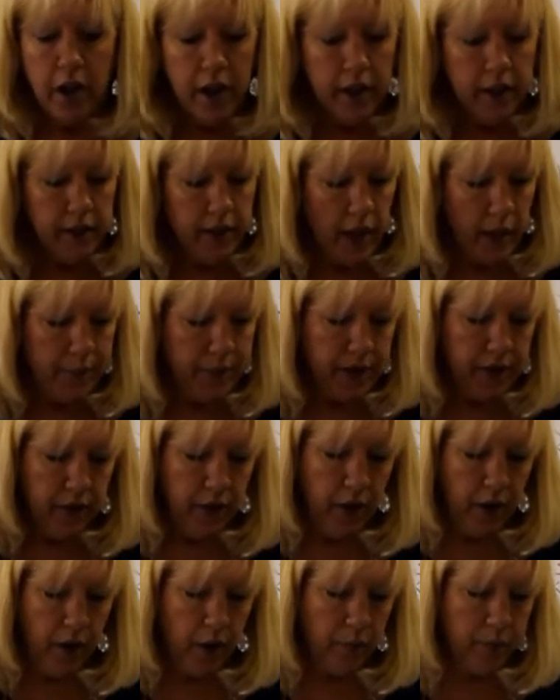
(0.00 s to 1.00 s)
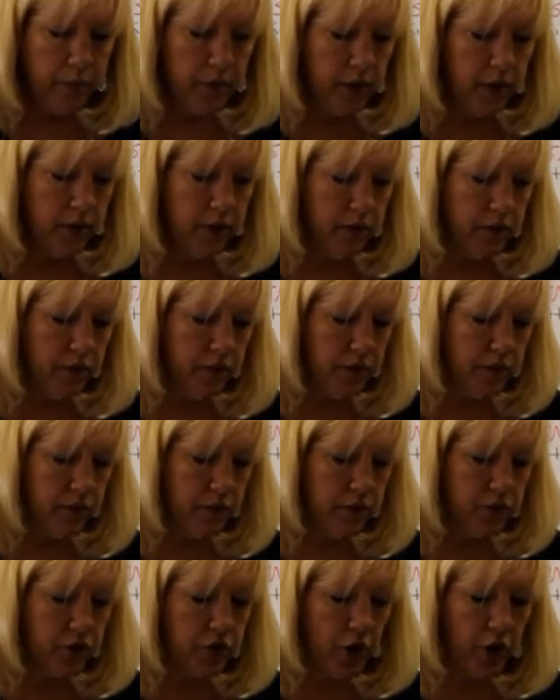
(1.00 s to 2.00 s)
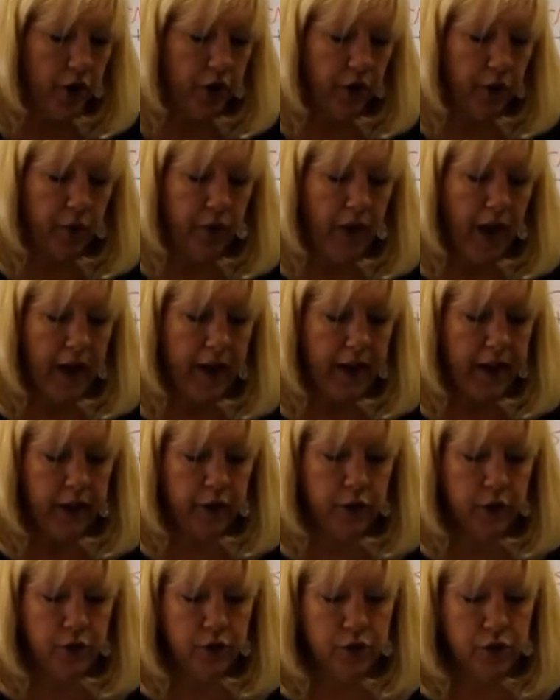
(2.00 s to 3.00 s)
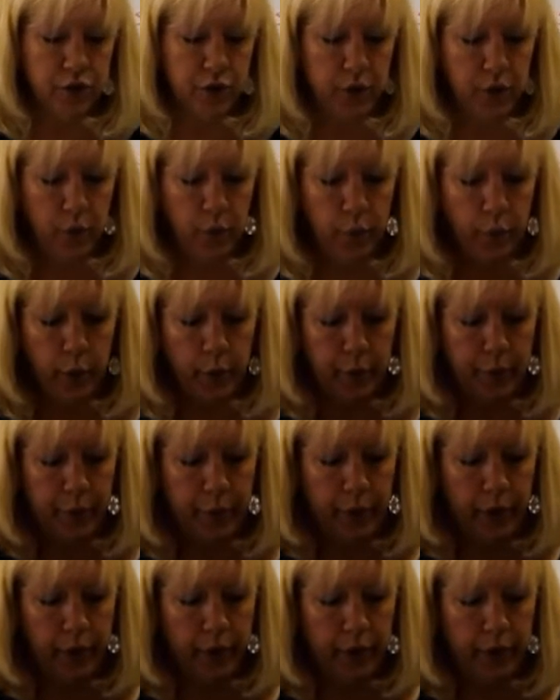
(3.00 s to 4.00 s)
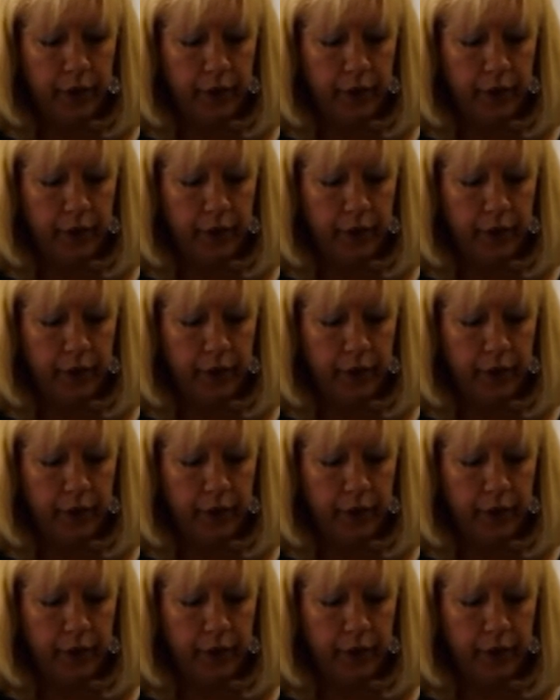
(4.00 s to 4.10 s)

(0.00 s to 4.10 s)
Let me show you that in your student workbook,